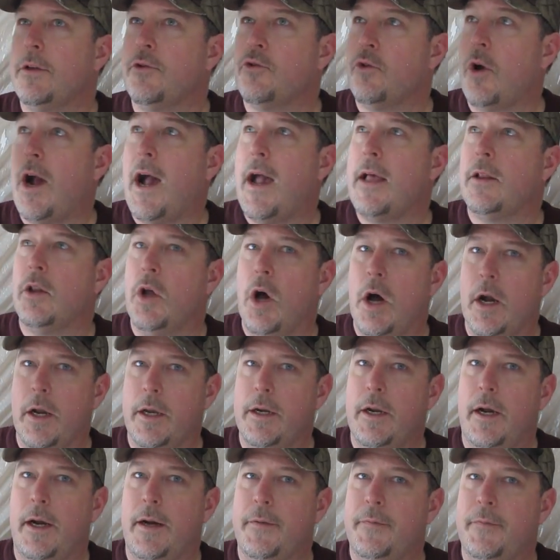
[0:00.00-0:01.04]
dry long
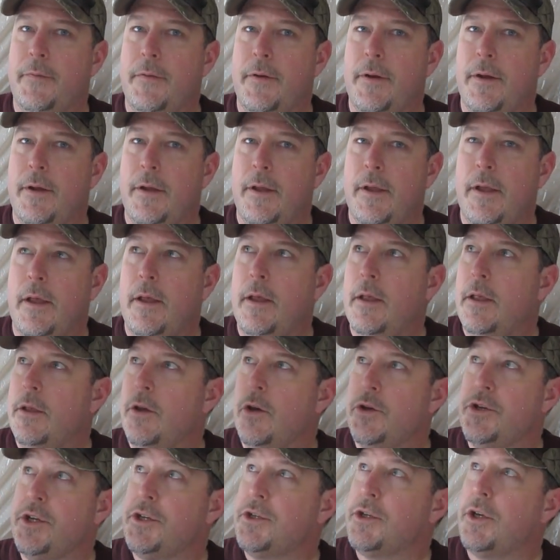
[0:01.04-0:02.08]
enough,
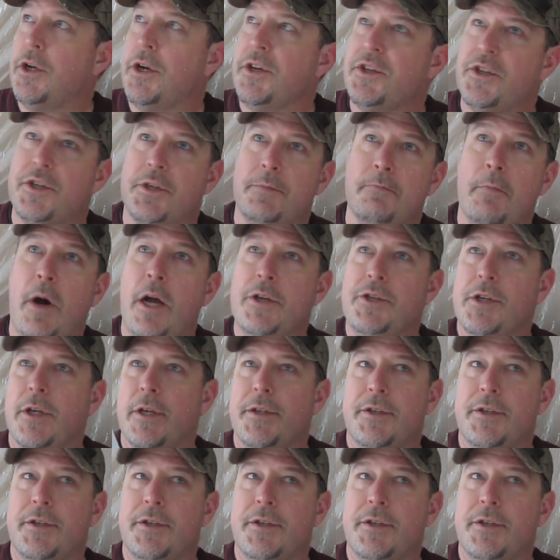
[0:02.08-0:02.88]
you're just going to smudge it.